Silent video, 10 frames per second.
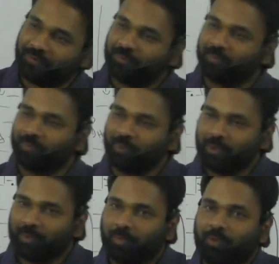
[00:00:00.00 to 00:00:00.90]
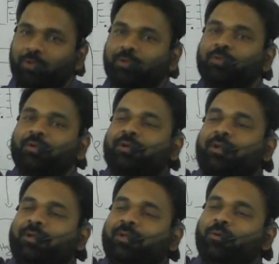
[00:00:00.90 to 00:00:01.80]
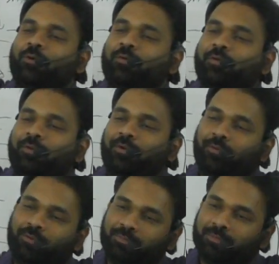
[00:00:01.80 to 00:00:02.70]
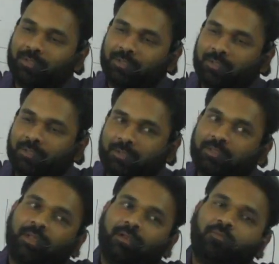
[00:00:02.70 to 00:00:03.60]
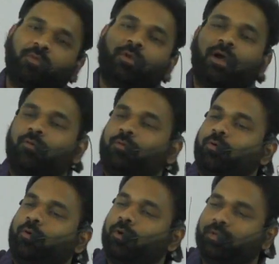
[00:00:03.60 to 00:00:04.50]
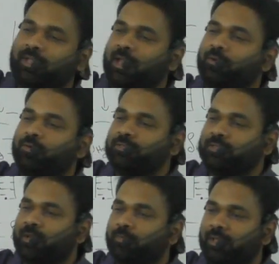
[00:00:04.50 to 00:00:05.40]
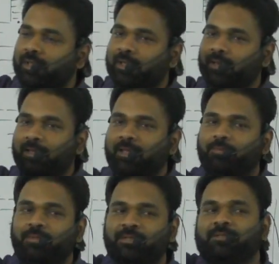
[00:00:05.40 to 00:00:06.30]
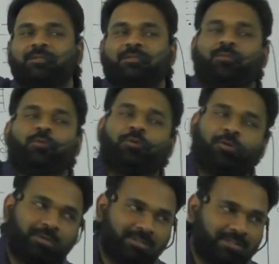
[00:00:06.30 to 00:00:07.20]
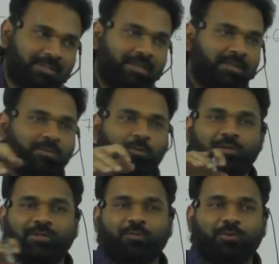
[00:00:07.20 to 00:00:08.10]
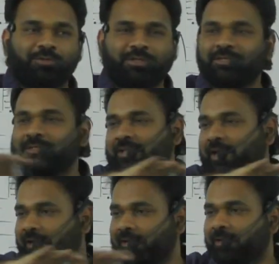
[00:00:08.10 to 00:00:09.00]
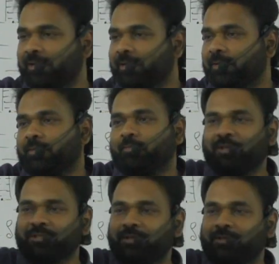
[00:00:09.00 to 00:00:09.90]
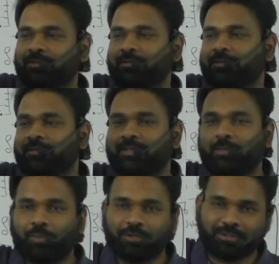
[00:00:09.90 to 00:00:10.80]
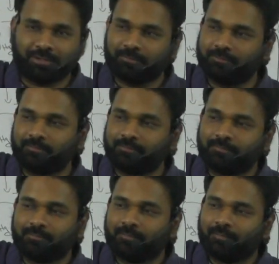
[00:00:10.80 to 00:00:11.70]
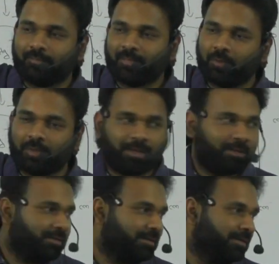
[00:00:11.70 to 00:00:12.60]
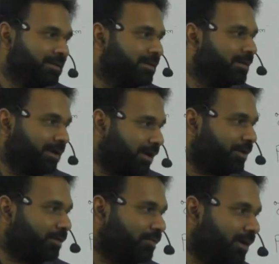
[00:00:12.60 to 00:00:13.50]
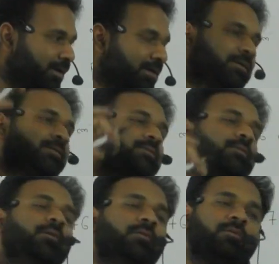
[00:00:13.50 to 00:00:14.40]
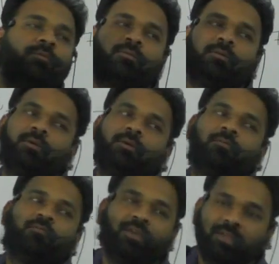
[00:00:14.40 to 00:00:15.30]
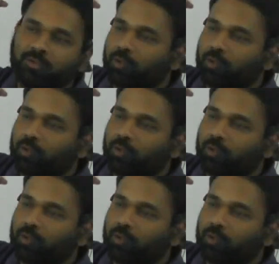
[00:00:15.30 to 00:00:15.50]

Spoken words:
varum? Periya truckil kondu varuvandi varum. Then we will have to call Thanos, come here, keep this instrument on sea, on the ocean side, measure the pressure. Okay, correct or what? So we